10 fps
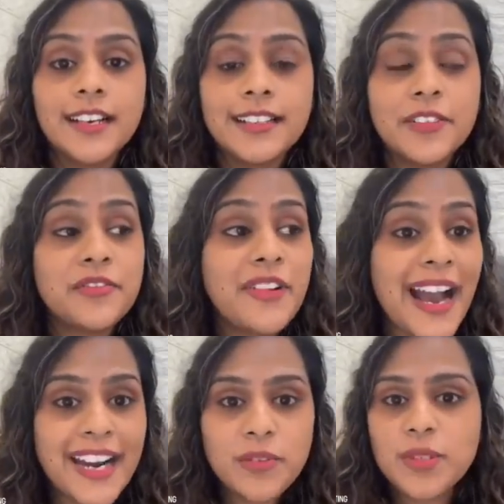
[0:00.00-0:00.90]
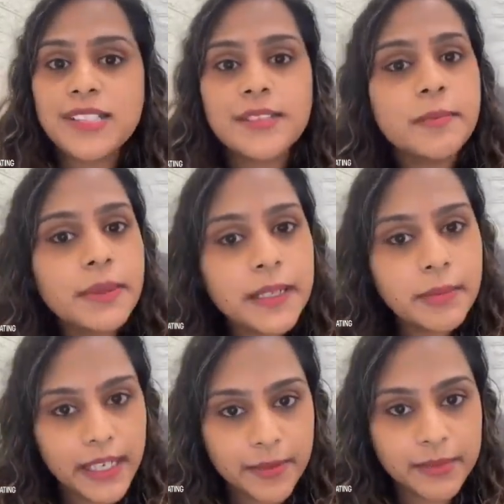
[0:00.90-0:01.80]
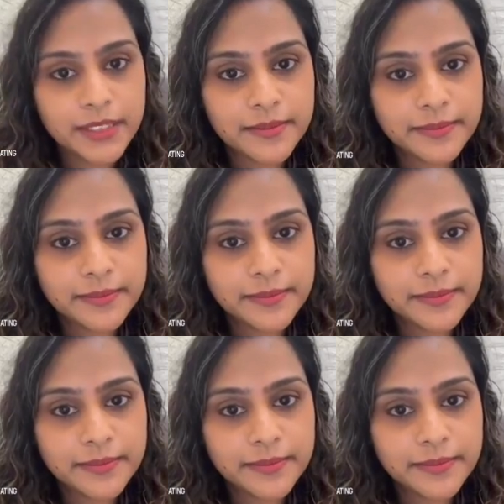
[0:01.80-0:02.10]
the fat was simply blamed.